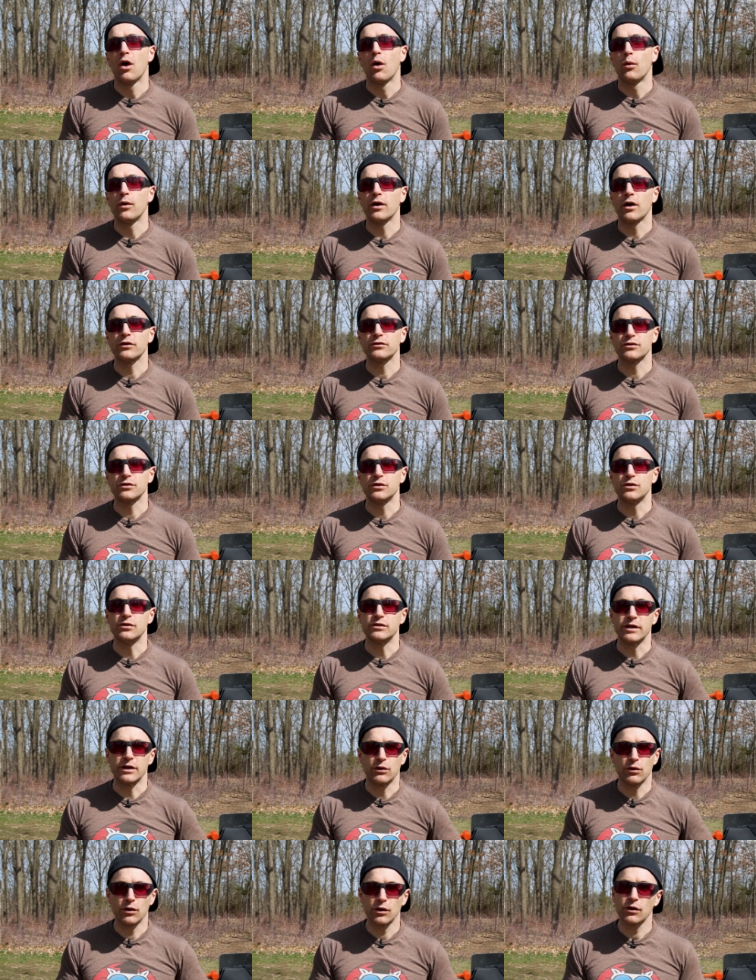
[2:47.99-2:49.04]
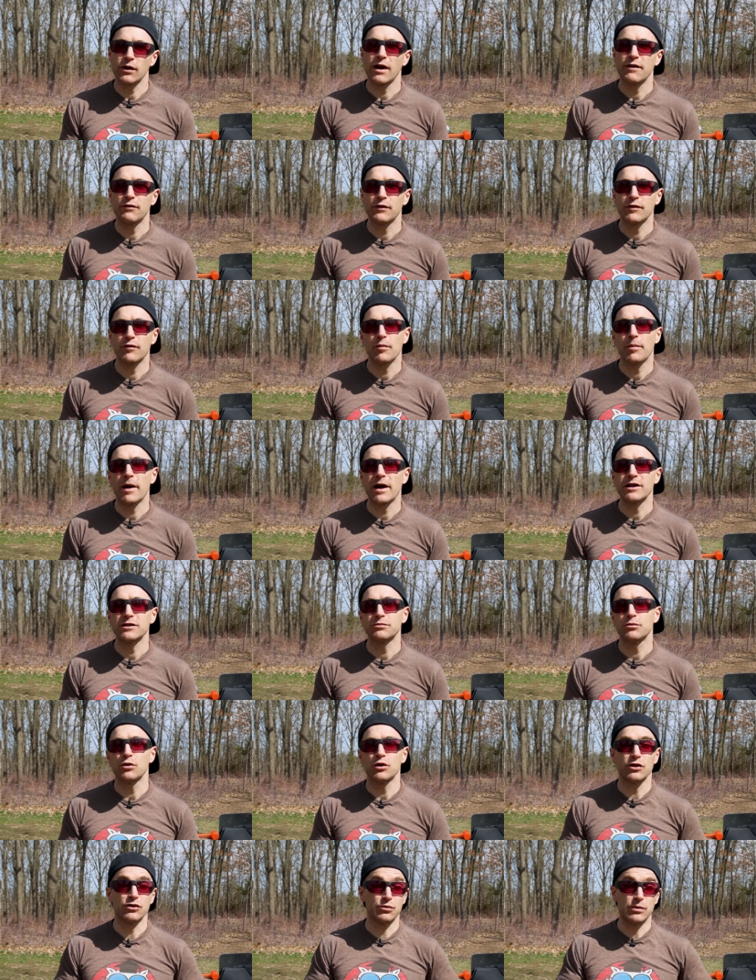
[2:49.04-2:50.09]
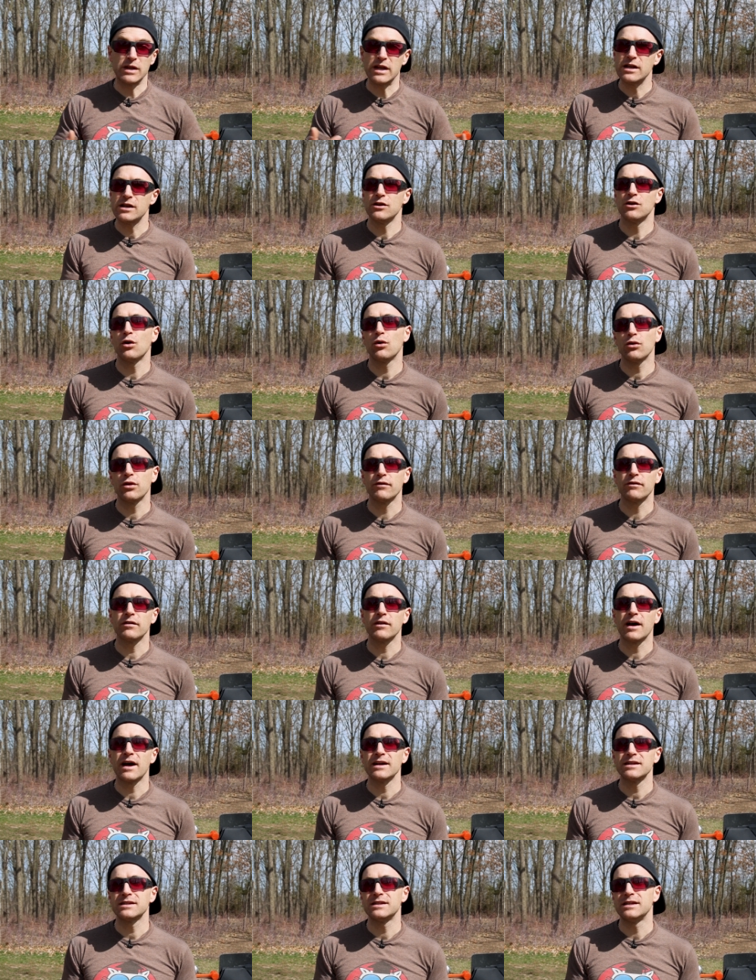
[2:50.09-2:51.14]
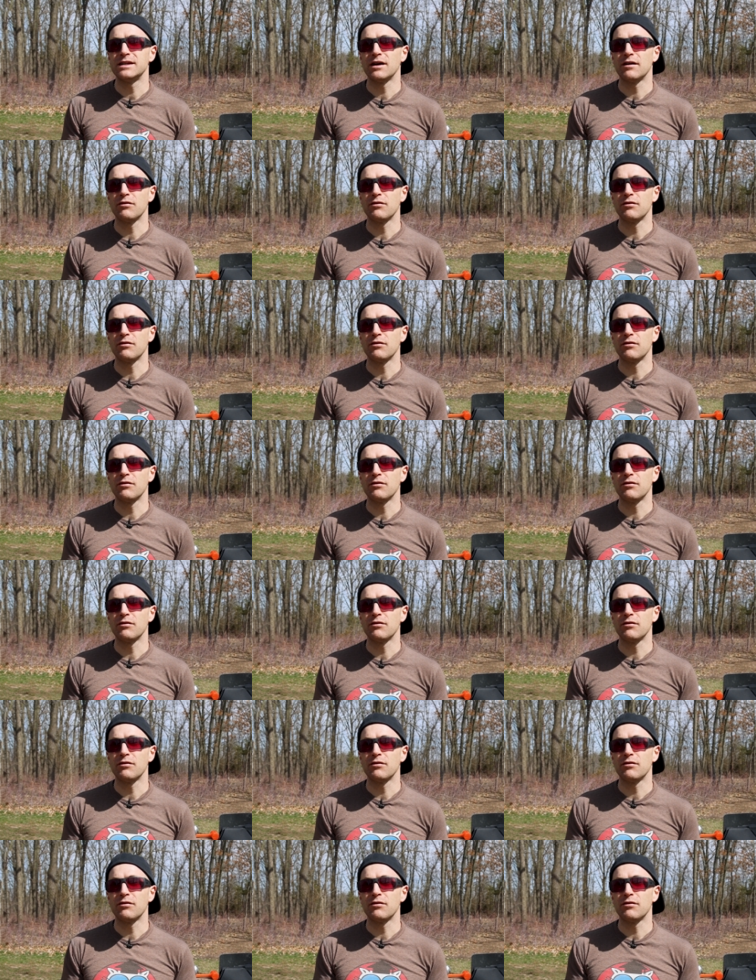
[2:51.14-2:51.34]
We also use a chronograph whenever possible because we need to know the velocity